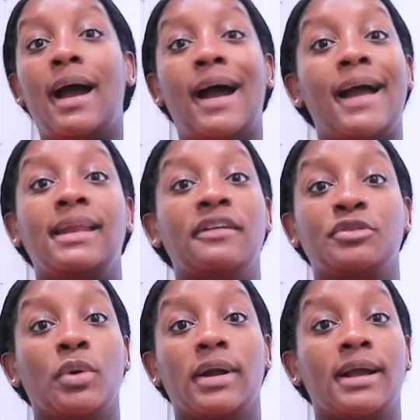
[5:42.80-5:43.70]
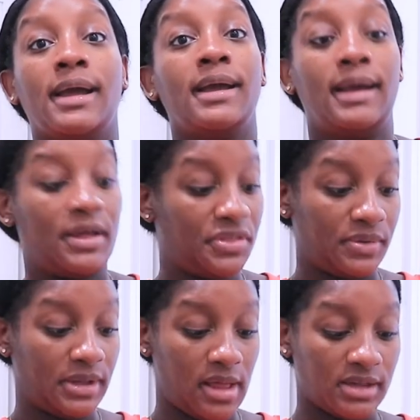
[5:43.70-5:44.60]
I left work at 3
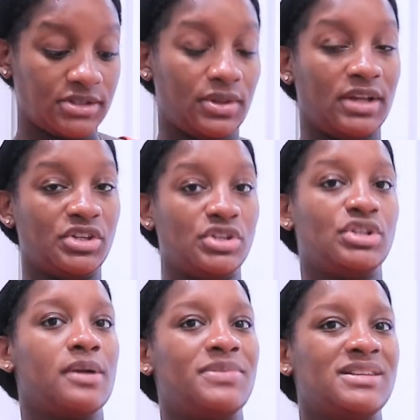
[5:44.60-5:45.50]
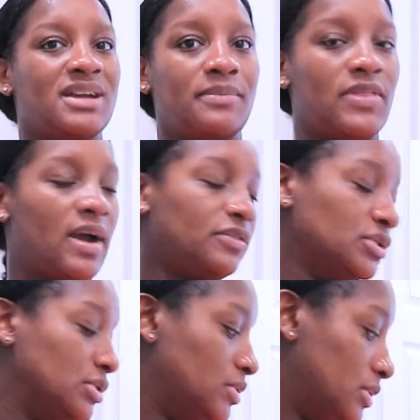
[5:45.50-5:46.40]
o'clock, so that just took up the time in the
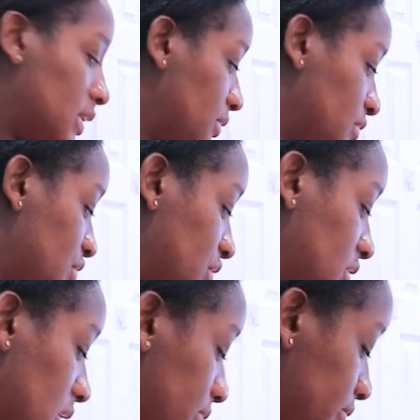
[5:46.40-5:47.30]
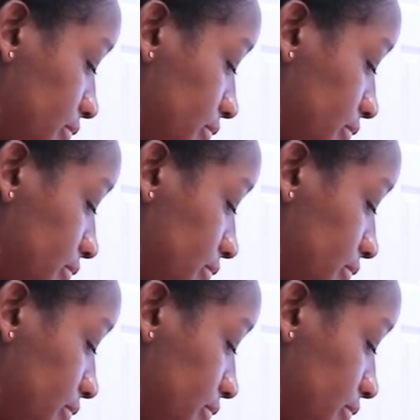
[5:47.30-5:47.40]
afternoon and it was just a